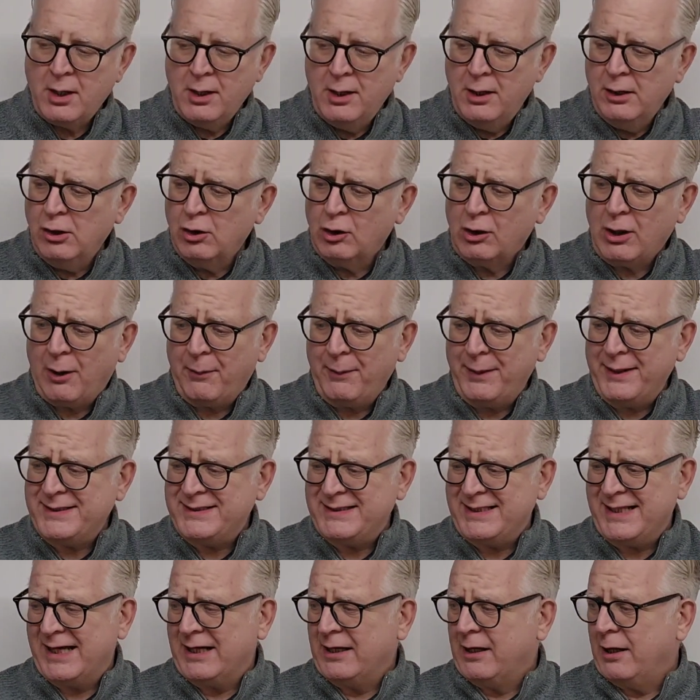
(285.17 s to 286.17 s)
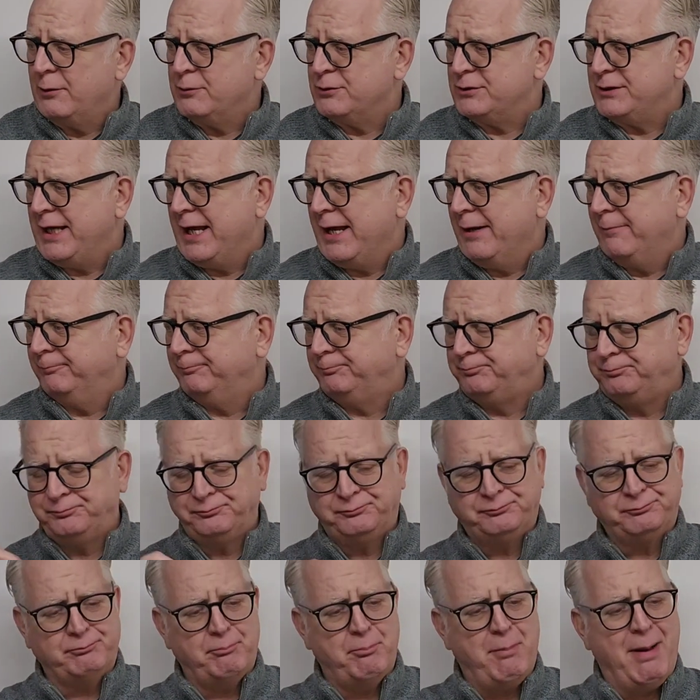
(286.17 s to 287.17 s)
And look how easy that goes down.
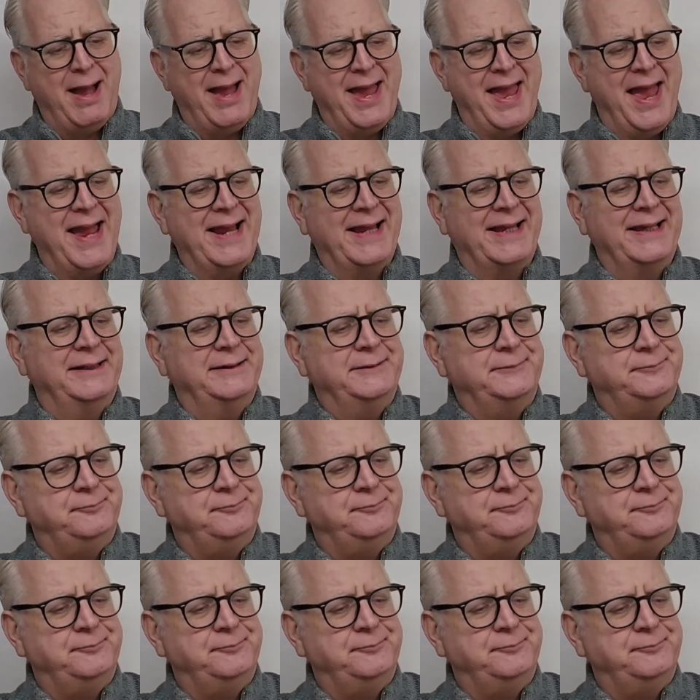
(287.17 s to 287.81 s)
By heck.